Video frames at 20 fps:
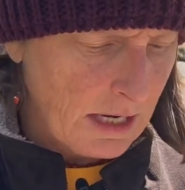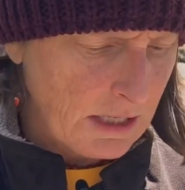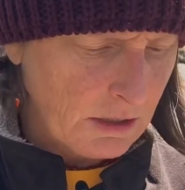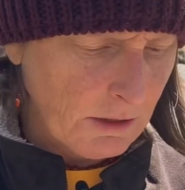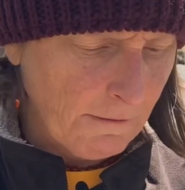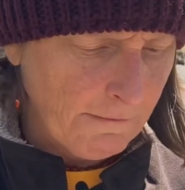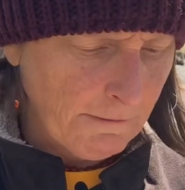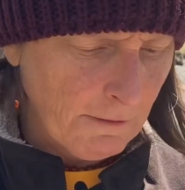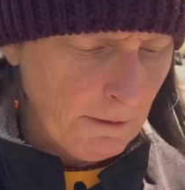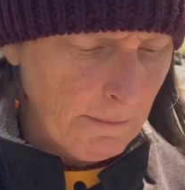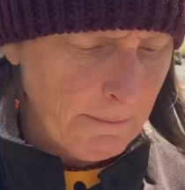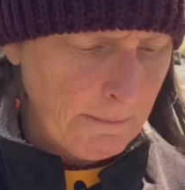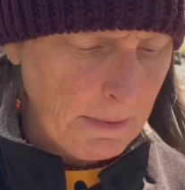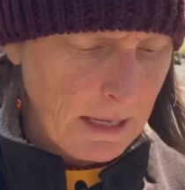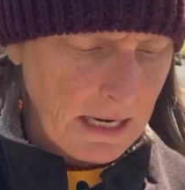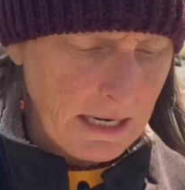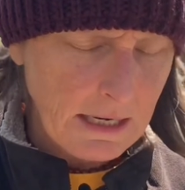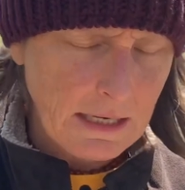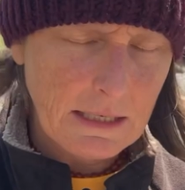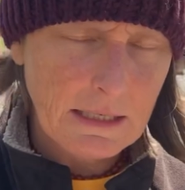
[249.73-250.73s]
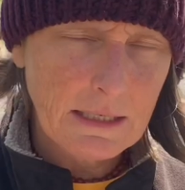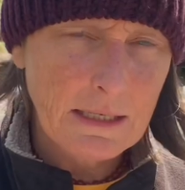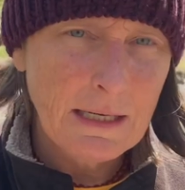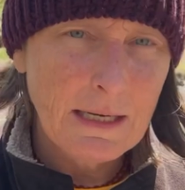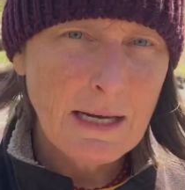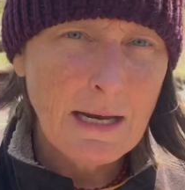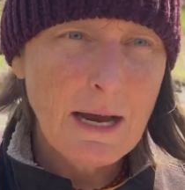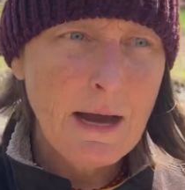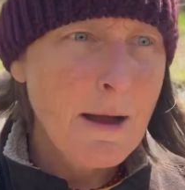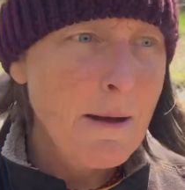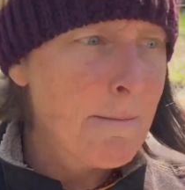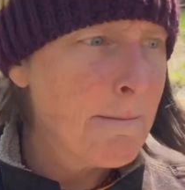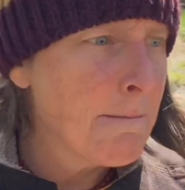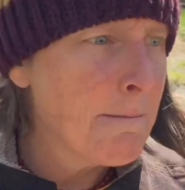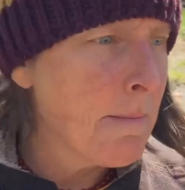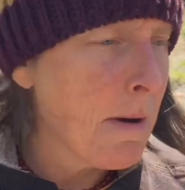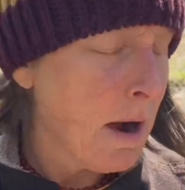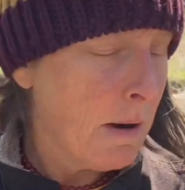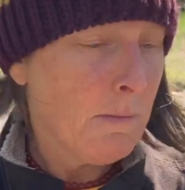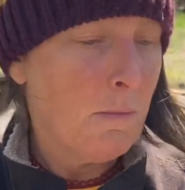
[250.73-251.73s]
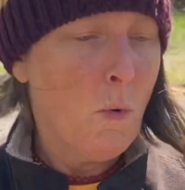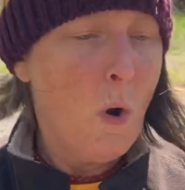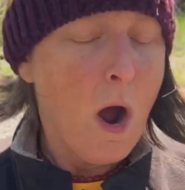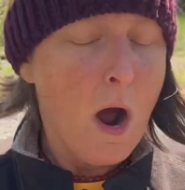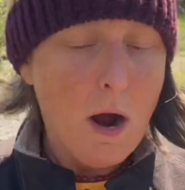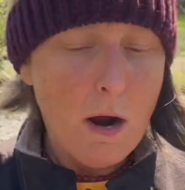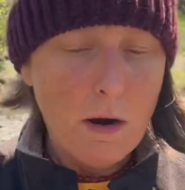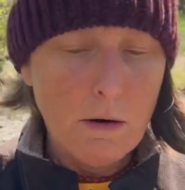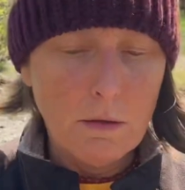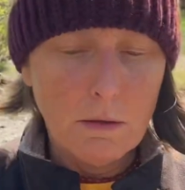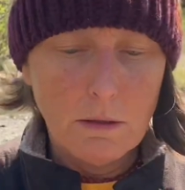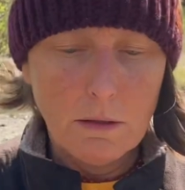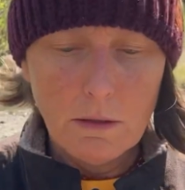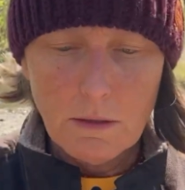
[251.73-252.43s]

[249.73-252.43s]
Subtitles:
so for me, whoa.